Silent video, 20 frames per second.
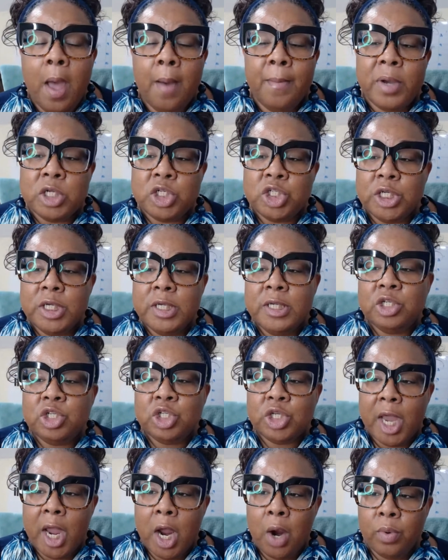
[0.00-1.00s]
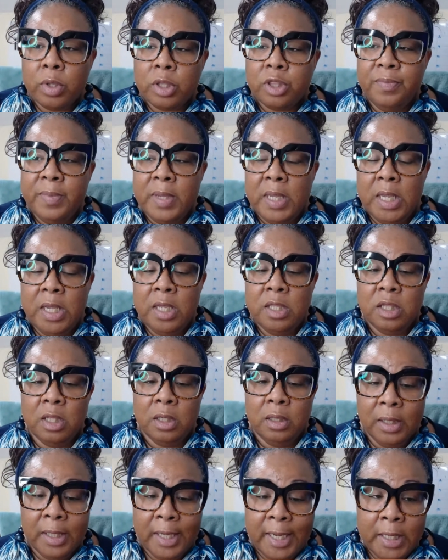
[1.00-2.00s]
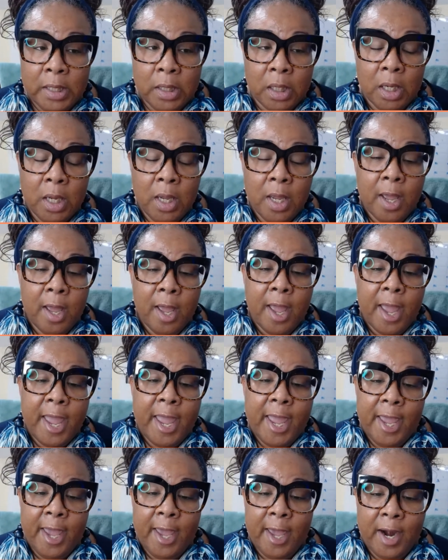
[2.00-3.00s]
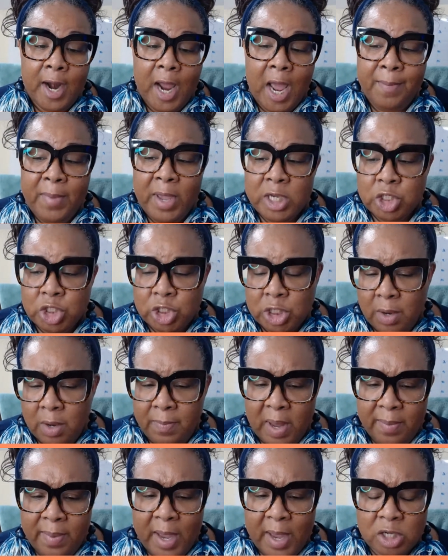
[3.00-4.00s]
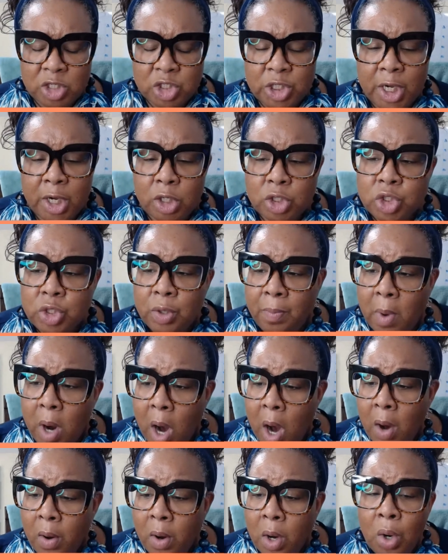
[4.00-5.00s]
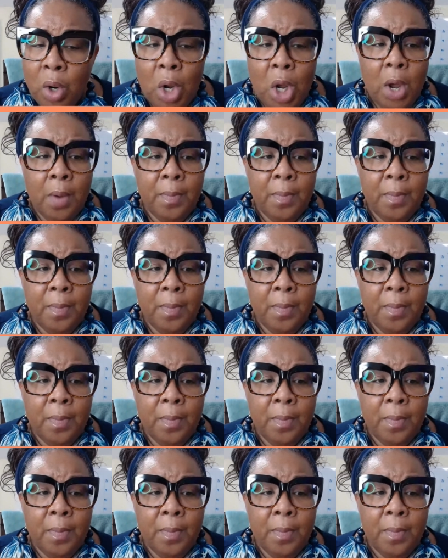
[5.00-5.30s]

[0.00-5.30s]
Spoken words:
But she shared with me the link, and I may share, maybe I'll share it tomorrow.